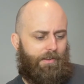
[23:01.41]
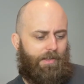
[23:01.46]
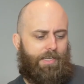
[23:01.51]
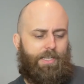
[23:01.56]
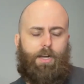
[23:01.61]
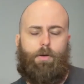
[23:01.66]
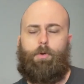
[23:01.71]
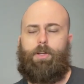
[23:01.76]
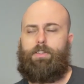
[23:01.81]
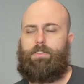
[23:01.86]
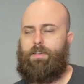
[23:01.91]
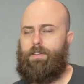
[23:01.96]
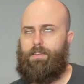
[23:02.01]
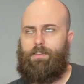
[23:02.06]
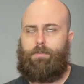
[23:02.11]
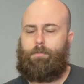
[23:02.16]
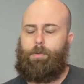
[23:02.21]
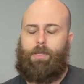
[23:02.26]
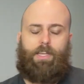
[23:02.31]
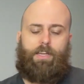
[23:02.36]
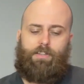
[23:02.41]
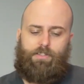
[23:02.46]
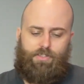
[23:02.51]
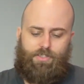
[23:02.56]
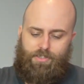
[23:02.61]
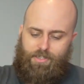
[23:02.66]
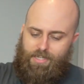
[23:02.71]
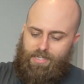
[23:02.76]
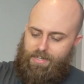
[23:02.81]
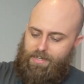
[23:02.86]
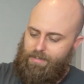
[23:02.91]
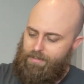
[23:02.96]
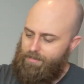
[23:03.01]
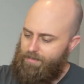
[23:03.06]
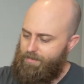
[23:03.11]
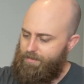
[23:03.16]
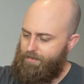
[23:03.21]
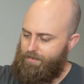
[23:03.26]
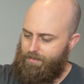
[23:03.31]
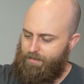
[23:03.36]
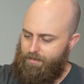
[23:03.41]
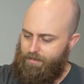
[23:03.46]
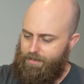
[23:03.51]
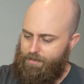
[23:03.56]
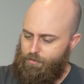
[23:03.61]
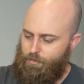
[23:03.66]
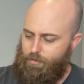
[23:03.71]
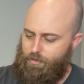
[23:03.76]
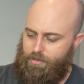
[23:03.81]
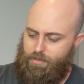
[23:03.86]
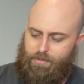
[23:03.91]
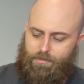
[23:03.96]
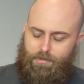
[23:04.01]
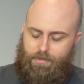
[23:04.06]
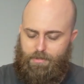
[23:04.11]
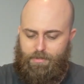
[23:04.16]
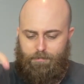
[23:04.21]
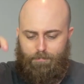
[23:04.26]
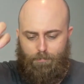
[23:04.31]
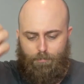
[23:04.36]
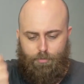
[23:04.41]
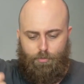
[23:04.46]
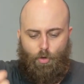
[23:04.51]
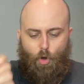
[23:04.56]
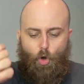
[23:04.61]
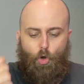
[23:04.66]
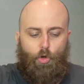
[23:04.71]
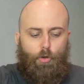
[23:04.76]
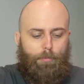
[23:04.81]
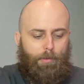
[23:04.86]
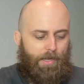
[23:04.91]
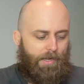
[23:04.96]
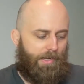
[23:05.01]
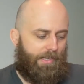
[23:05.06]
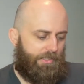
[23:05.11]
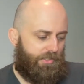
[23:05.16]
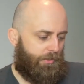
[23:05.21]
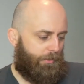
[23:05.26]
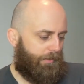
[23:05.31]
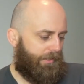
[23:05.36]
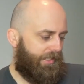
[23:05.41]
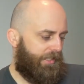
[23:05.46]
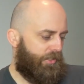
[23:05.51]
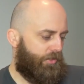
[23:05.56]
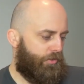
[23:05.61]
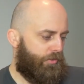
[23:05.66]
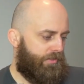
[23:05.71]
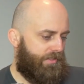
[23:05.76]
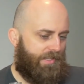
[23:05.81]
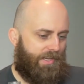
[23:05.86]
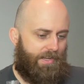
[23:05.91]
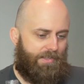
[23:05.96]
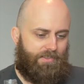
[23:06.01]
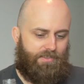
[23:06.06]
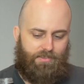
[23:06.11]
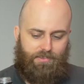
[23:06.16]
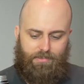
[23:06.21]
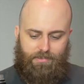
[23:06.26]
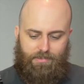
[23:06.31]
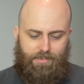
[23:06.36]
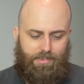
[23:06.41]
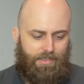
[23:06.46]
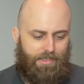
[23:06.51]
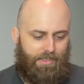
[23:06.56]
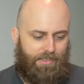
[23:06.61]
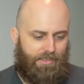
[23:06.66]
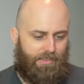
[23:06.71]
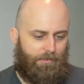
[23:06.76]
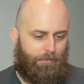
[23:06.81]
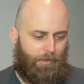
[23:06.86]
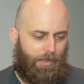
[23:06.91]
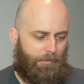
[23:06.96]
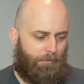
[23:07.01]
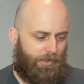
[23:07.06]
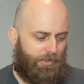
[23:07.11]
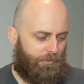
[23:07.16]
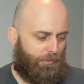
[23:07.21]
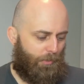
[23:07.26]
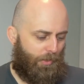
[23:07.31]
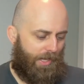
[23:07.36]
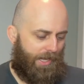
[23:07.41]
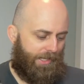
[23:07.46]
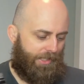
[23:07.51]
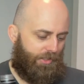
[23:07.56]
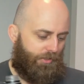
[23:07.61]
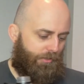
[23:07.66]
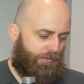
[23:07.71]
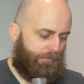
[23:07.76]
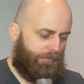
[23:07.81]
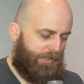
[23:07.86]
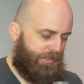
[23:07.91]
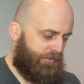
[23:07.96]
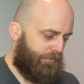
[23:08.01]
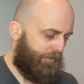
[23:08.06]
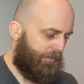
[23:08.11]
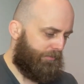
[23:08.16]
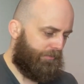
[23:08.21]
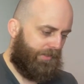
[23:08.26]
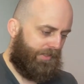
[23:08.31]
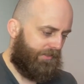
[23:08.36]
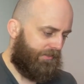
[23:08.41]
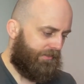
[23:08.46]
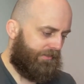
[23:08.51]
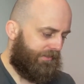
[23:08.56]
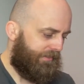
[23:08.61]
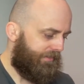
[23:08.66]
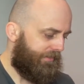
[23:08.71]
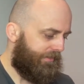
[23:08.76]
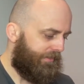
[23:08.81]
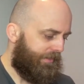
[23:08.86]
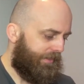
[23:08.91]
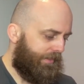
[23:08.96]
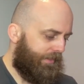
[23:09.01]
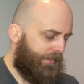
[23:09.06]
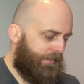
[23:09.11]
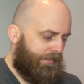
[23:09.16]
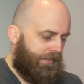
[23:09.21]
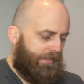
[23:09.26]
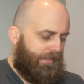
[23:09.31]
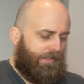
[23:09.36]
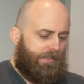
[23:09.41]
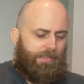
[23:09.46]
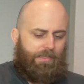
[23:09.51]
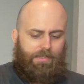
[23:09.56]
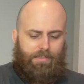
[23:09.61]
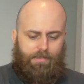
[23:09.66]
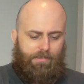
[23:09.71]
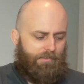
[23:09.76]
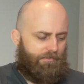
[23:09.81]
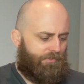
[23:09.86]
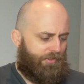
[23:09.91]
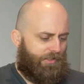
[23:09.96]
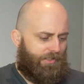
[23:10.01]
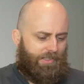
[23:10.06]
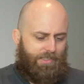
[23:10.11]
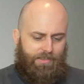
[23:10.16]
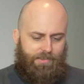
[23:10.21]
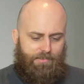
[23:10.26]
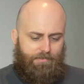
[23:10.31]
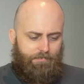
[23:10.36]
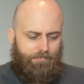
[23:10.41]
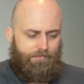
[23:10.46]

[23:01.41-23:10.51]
I can't wait to get this pH kit, guys, or the probe, and actually use that to give me a much more accurate measurement, because yeah, I feel like